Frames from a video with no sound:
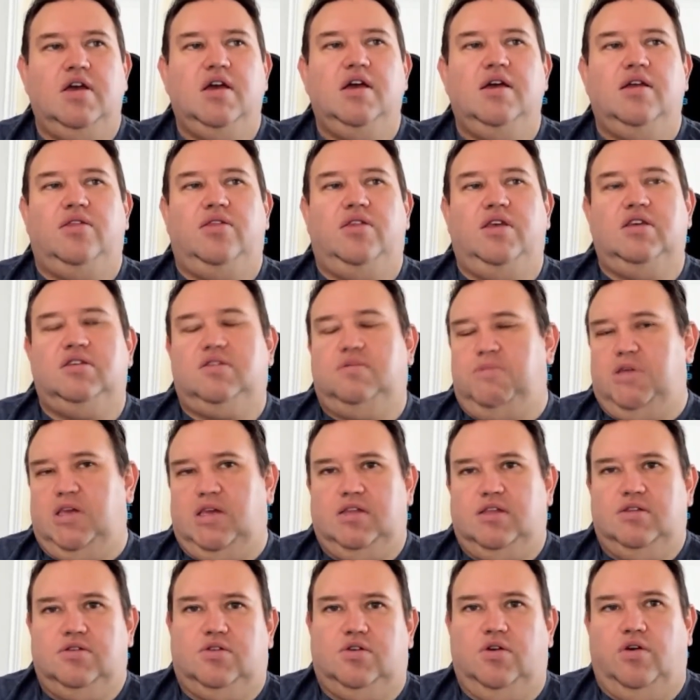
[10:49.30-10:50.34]
This
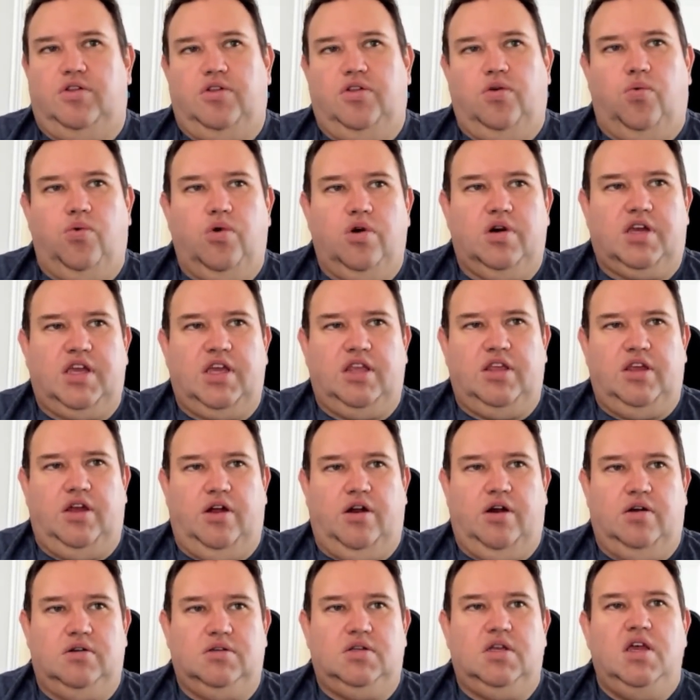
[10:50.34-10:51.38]
means during the working
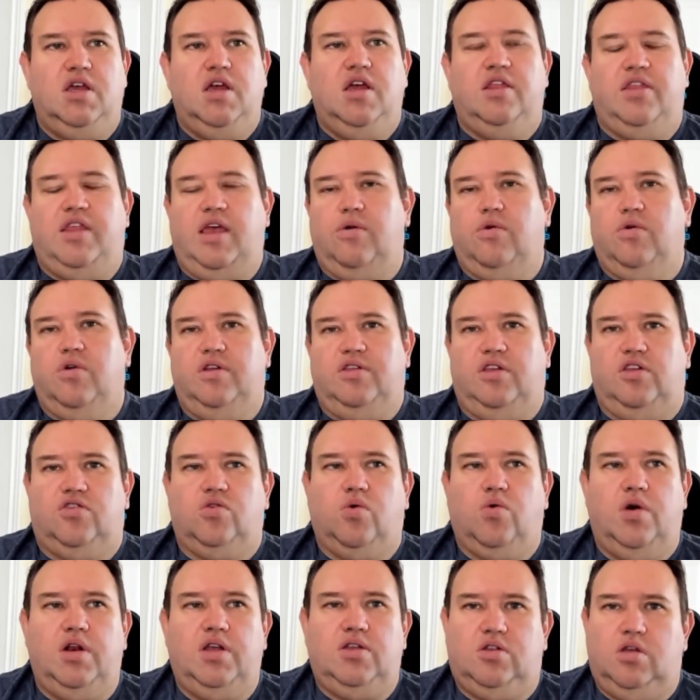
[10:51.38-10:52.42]
years, they were in the
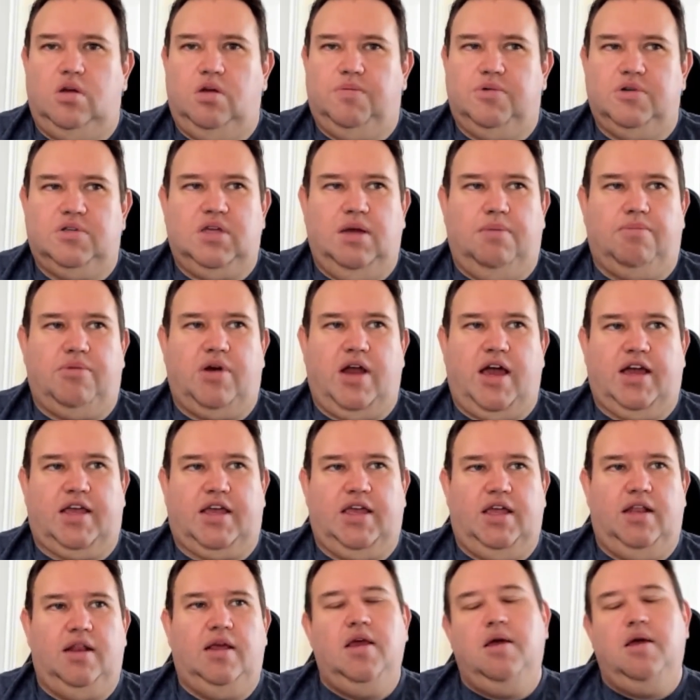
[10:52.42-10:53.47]
22%
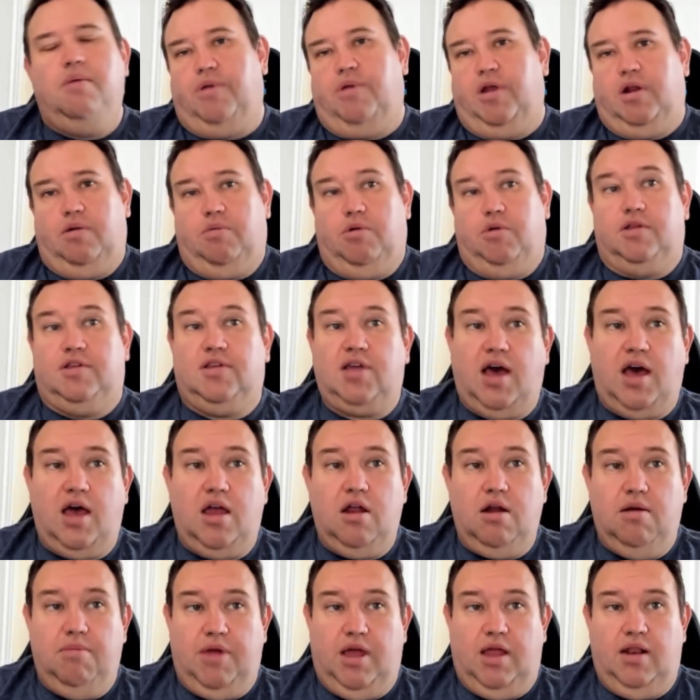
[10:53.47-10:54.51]
bracket, but in
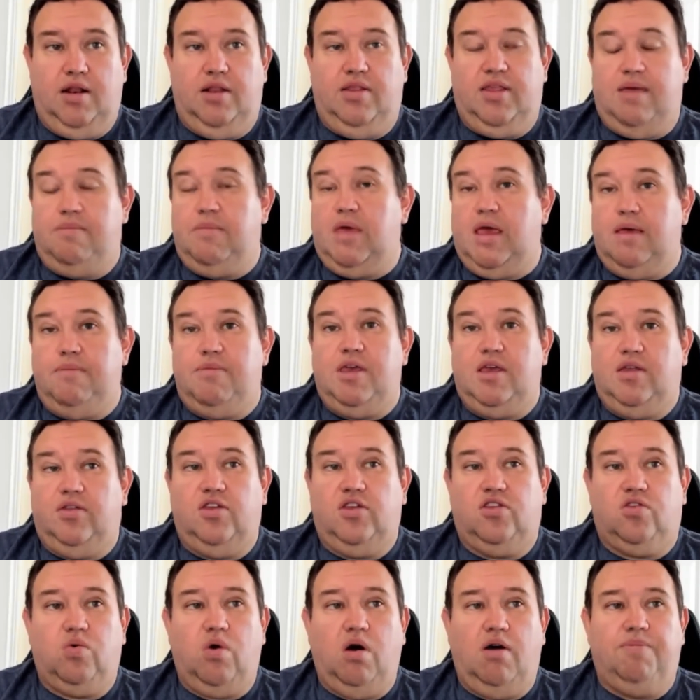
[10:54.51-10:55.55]
retirement, they may be in the
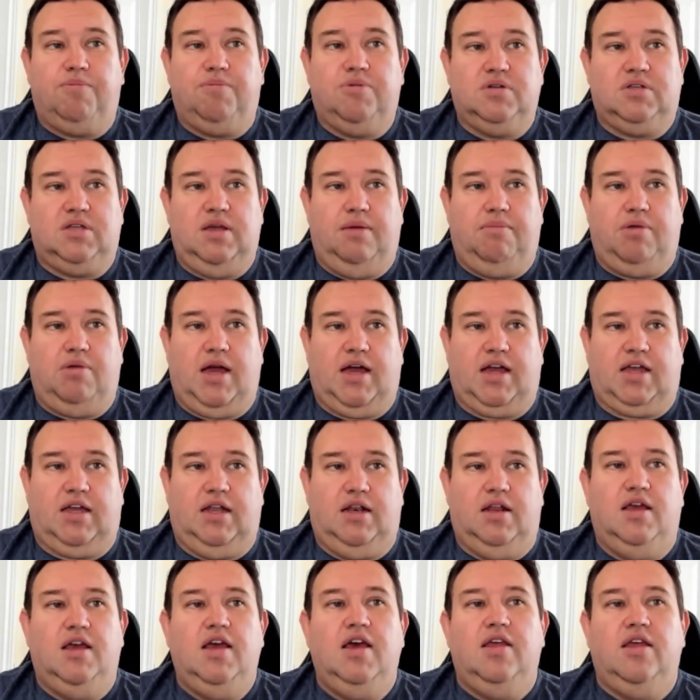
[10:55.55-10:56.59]
12% bracket.
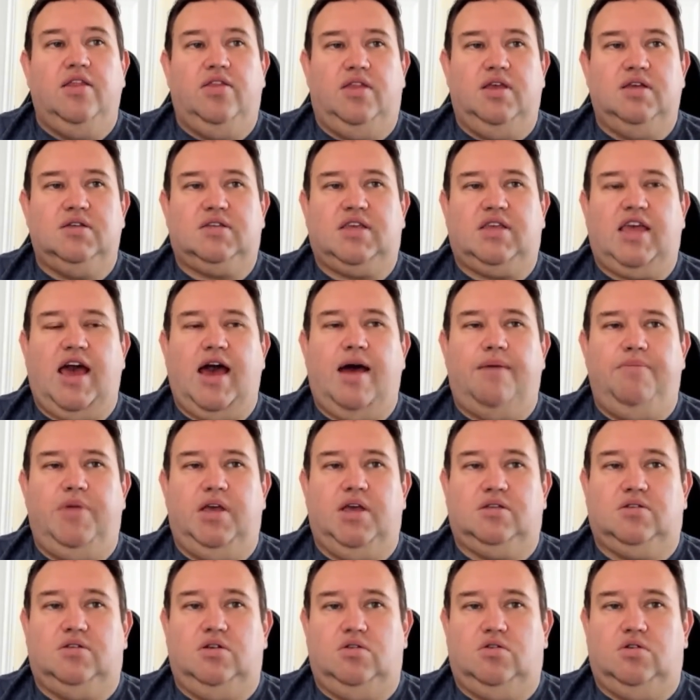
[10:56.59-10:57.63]
This gap
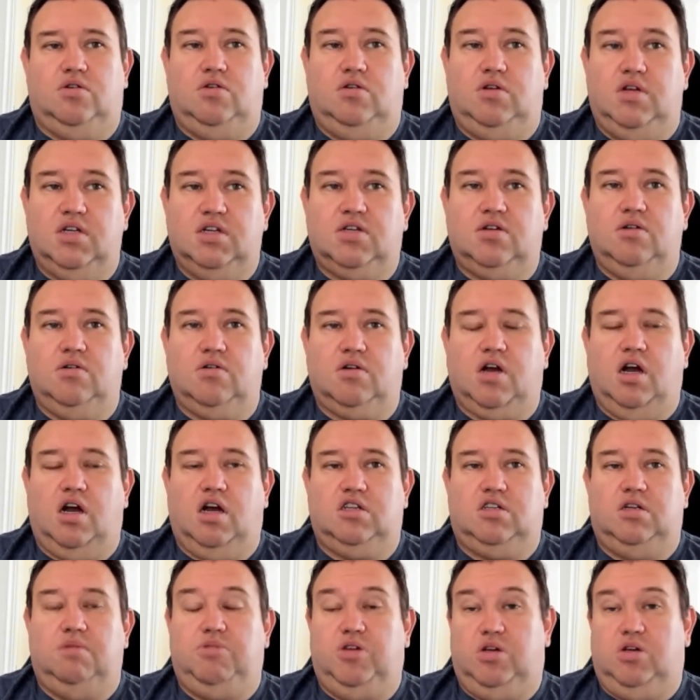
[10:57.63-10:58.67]
makes the traditional
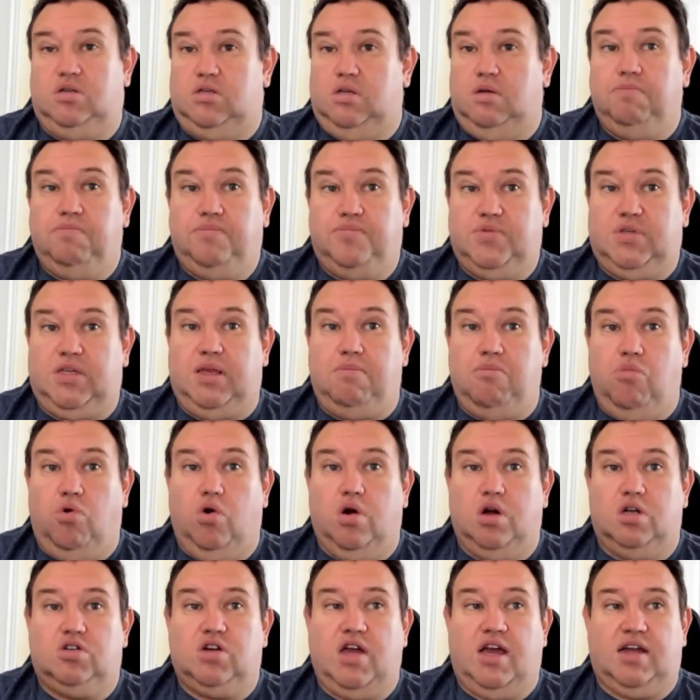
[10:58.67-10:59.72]
contribution seem more
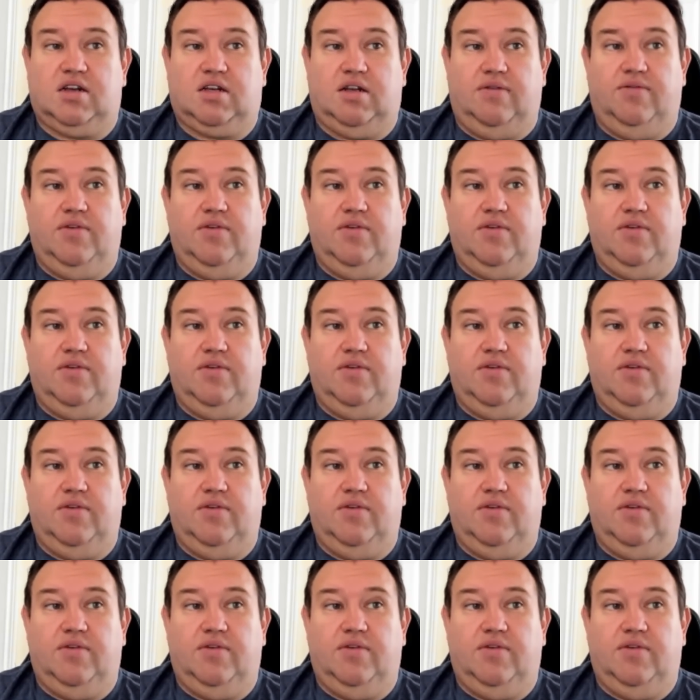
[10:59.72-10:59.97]
attractive.